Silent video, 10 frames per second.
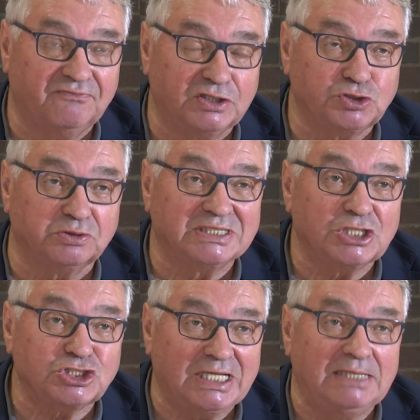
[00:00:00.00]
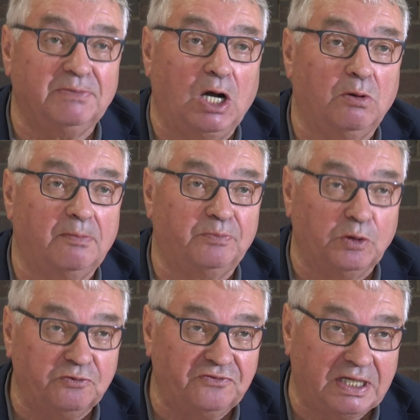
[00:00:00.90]
and we should shape our
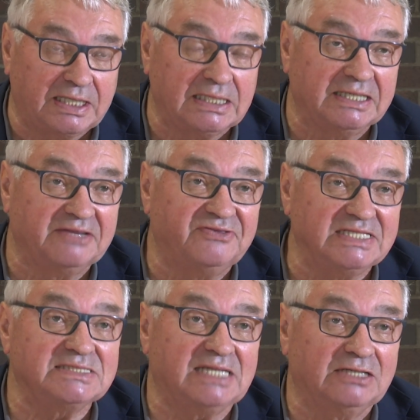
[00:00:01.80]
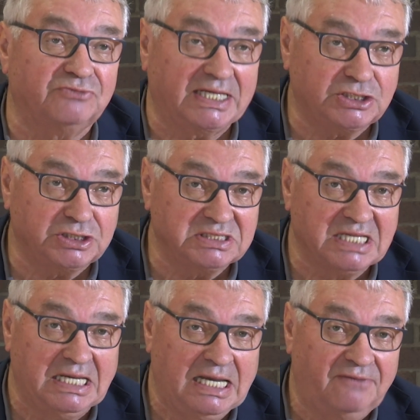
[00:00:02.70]
profile in this direction.
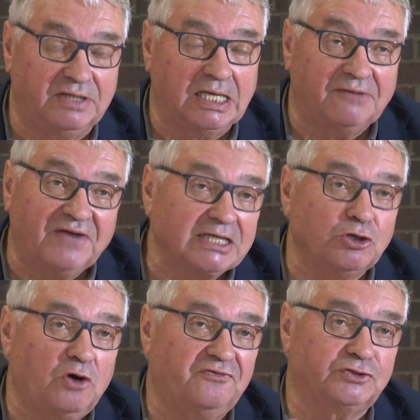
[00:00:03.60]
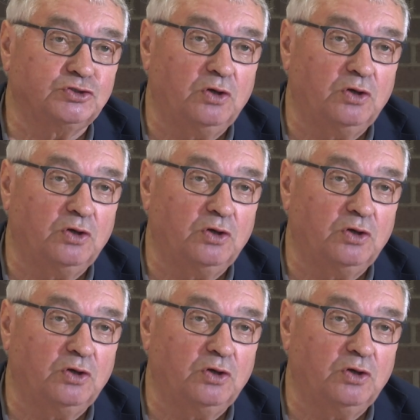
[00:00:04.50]
We very often